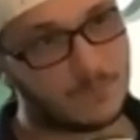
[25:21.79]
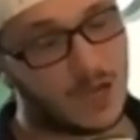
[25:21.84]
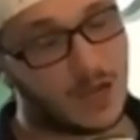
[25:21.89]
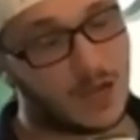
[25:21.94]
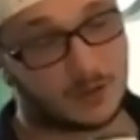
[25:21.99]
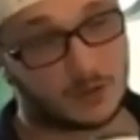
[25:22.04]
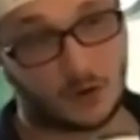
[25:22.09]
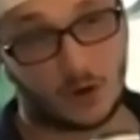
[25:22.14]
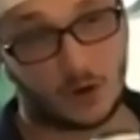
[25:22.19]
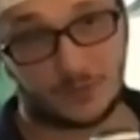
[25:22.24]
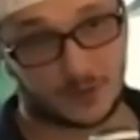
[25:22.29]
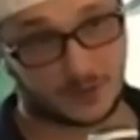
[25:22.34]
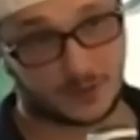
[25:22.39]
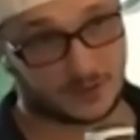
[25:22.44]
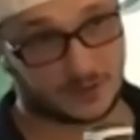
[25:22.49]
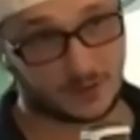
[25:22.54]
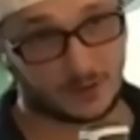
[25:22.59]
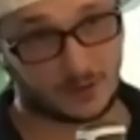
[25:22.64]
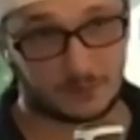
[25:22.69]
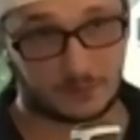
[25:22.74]
I taught this
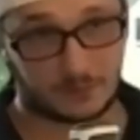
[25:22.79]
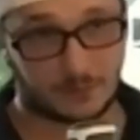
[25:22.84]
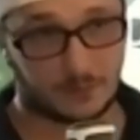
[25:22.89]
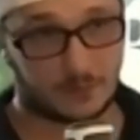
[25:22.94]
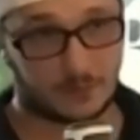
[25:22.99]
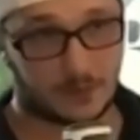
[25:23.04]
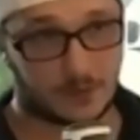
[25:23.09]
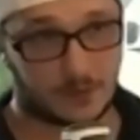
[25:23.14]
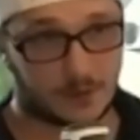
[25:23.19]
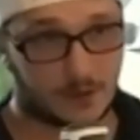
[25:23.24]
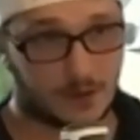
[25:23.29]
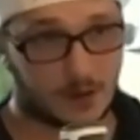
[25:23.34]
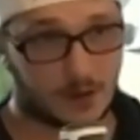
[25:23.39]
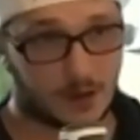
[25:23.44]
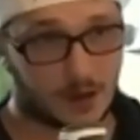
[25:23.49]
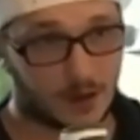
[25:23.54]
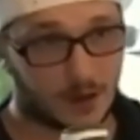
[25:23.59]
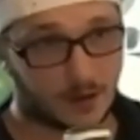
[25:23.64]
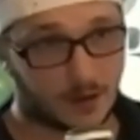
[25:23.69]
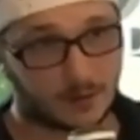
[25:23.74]
stuff.
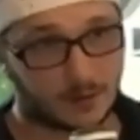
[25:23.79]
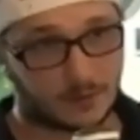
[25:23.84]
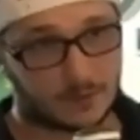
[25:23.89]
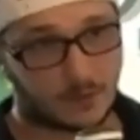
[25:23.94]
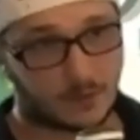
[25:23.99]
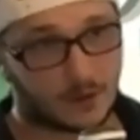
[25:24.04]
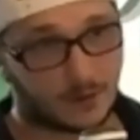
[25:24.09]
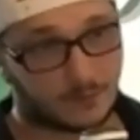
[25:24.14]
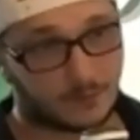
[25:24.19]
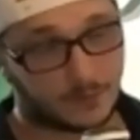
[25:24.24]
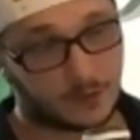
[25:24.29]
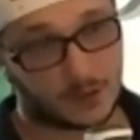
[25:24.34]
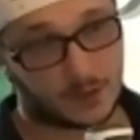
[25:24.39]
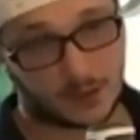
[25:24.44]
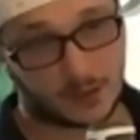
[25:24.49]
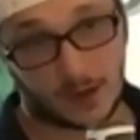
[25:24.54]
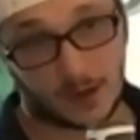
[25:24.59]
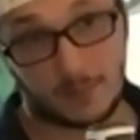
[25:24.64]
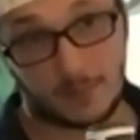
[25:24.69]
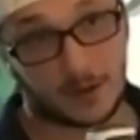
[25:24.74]
And I feel
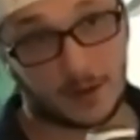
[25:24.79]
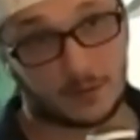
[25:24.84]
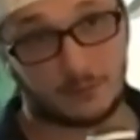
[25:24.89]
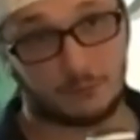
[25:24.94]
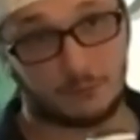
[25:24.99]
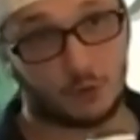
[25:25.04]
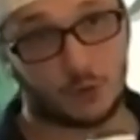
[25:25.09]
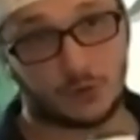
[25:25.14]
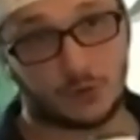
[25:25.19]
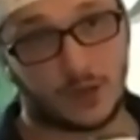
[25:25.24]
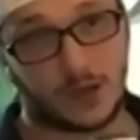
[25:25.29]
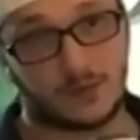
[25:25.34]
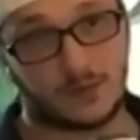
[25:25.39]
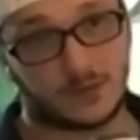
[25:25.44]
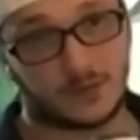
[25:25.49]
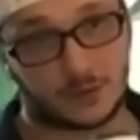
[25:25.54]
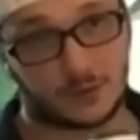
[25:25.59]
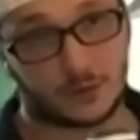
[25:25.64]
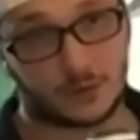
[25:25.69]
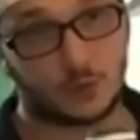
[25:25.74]
like I might have ruined
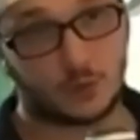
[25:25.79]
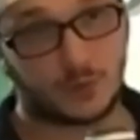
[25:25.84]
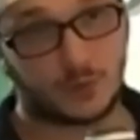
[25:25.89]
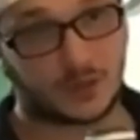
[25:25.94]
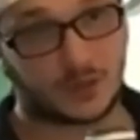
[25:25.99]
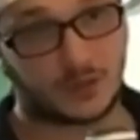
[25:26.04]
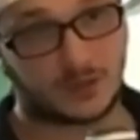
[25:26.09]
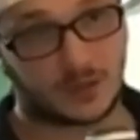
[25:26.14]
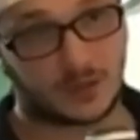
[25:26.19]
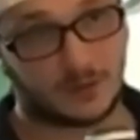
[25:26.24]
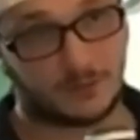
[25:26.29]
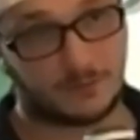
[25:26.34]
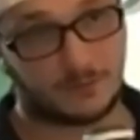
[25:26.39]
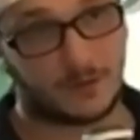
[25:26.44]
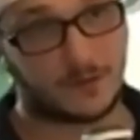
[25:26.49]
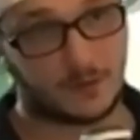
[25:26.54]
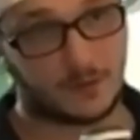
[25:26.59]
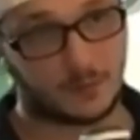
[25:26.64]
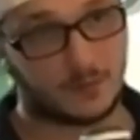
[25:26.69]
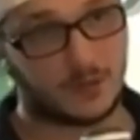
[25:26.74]
lives, too, because I
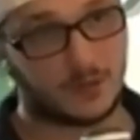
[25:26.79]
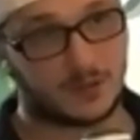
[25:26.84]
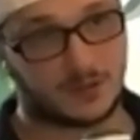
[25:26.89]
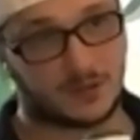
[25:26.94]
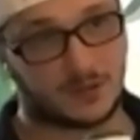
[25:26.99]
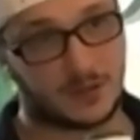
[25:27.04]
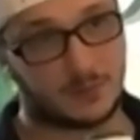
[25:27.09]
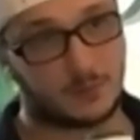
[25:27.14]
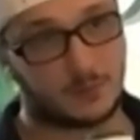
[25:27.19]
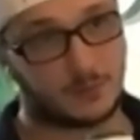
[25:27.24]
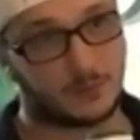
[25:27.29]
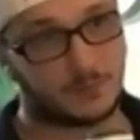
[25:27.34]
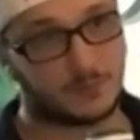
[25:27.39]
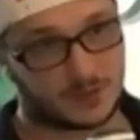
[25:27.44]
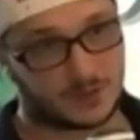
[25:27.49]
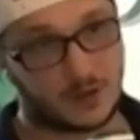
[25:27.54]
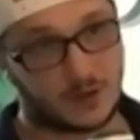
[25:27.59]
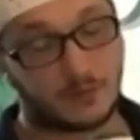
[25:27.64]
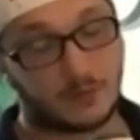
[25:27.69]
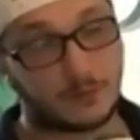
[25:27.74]
fed them this same
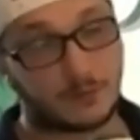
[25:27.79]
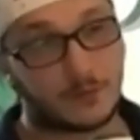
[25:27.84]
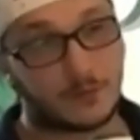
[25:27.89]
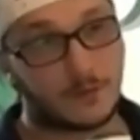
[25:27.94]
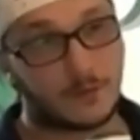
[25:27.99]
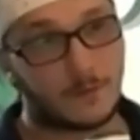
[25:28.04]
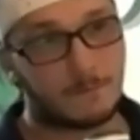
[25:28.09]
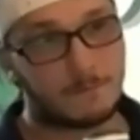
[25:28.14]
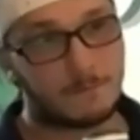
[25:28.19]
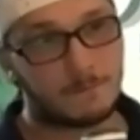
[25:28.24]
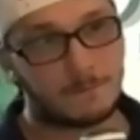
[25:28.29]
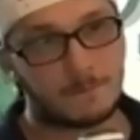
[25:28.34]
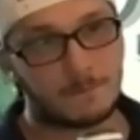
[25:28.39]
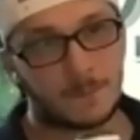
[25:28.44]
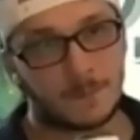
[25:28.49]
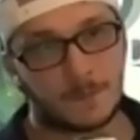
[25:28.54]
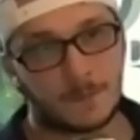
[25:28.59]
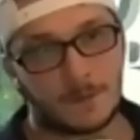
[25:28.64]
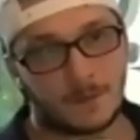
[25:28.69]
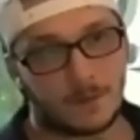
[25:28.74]
stuff.
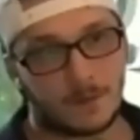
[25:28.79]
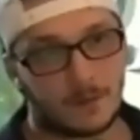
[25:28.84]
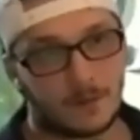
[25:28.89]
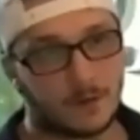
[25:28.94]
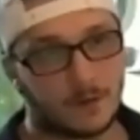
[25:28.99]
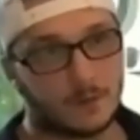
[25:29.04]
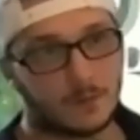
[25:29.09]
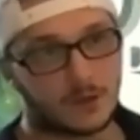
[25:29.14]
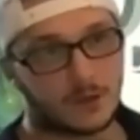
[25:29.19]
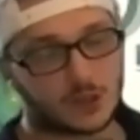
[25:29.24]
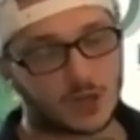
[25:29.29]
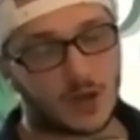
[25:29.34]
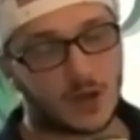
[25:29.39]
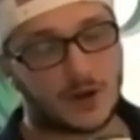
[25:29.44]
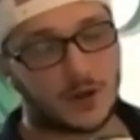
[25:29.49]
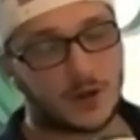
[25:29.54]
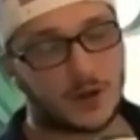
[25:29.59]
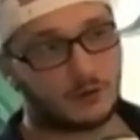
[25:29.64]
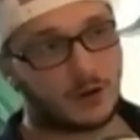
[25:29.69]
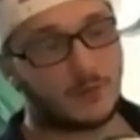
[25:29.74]
Um, and shout
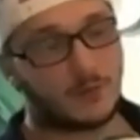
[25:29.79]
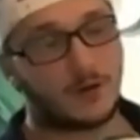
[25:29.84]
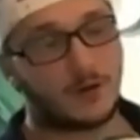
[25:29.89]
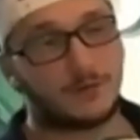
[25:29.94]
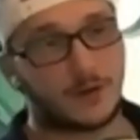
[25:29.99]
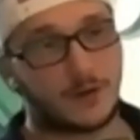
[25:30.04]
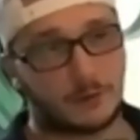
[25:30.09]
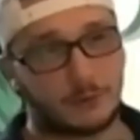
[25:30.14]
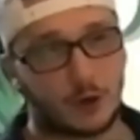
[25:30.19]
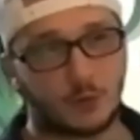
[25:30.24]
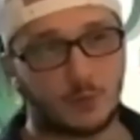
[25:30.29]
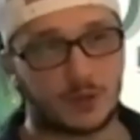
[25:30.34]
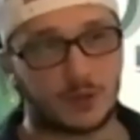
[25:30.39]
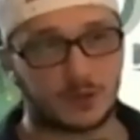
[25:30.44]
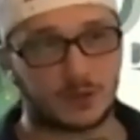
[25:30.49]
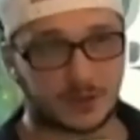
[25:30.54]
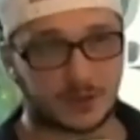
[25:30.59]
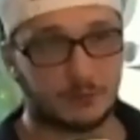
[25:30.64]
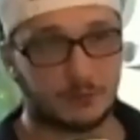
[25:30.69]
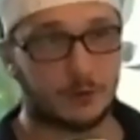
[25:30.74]
out to Rabbi Federer,
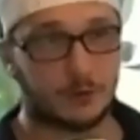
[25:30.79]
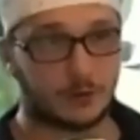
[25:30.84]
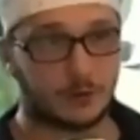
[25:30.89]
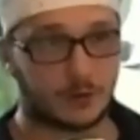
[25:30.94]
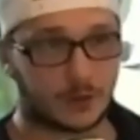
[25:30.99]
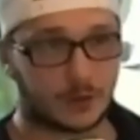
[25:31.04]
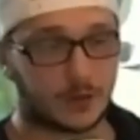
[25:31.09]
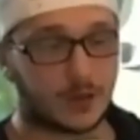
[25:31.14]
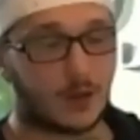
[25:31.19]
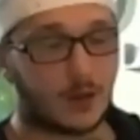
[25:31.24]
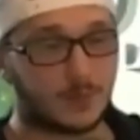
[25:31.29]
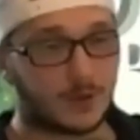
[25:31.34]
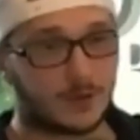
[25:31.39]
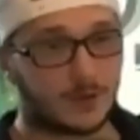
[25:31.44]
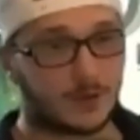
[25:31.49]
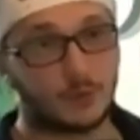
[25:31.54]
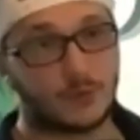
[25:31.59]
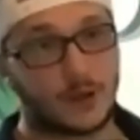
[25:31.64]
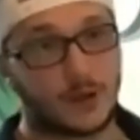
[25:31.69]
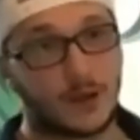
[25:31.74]
because he really got me
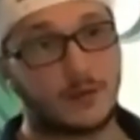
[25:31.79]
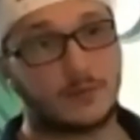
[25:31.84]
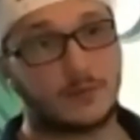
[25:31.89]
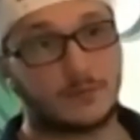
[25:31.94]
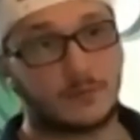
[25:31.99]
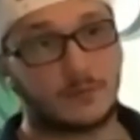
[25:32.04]
through that.